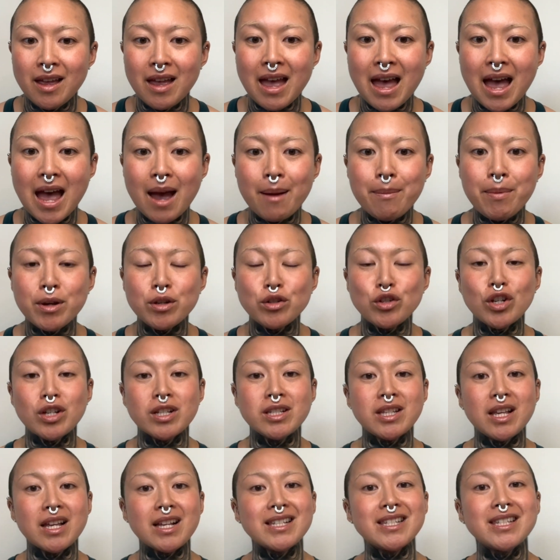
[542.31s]
How about
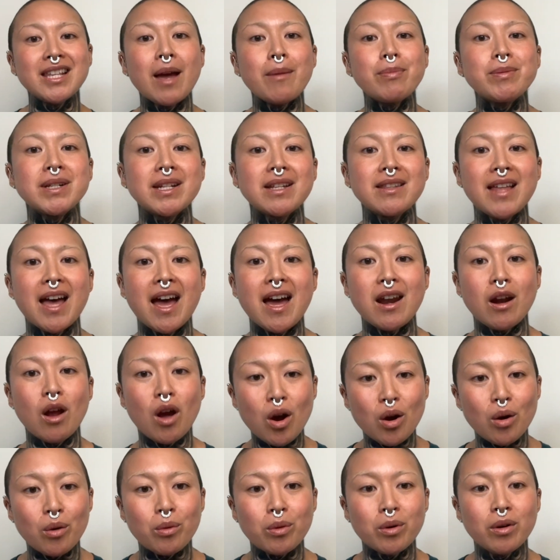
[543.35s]
just accepting that,
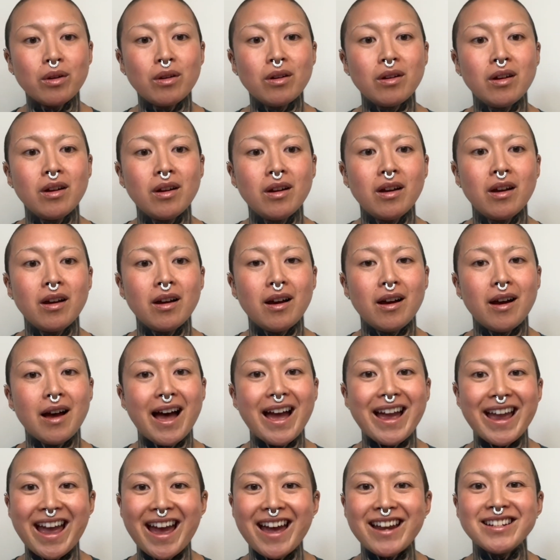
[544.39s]
oh, I
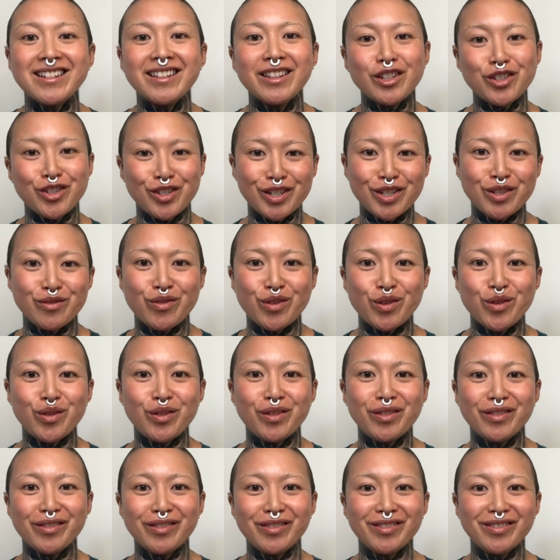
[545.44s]
had delicious food.
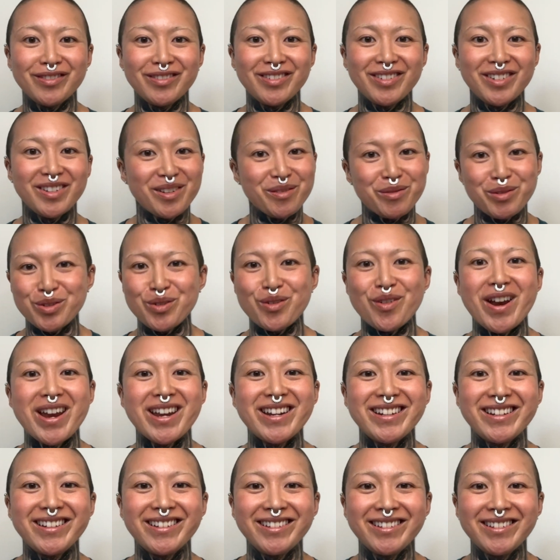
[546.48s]
It was great.
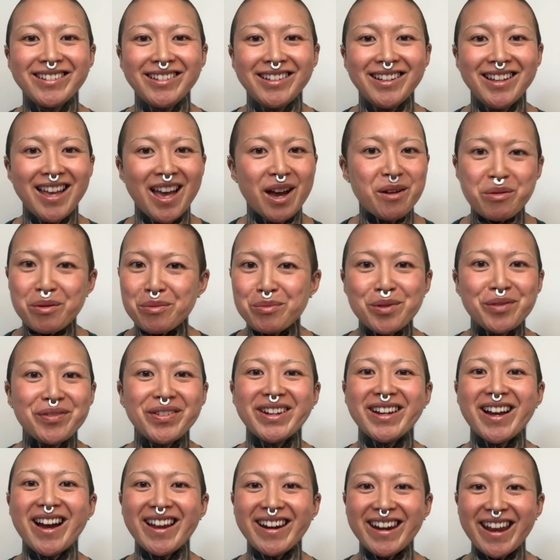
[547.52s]
And we're moving
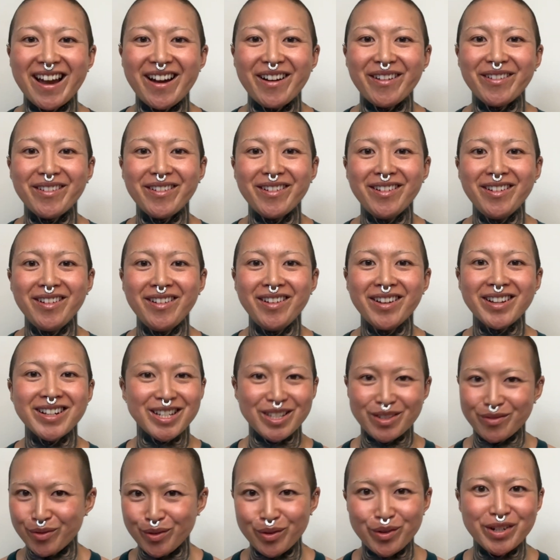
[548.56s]
on now
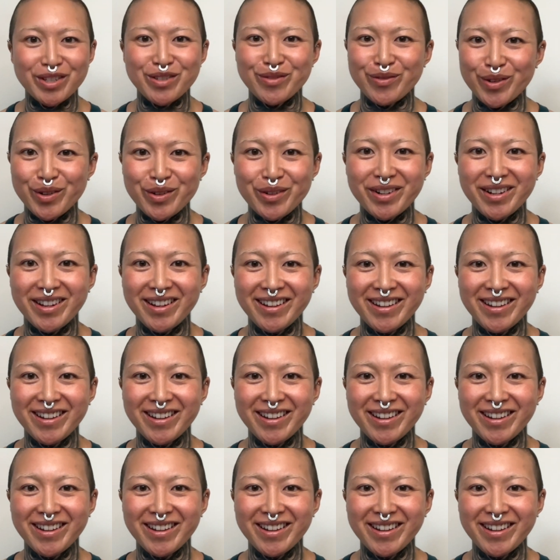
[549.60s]
because food is food.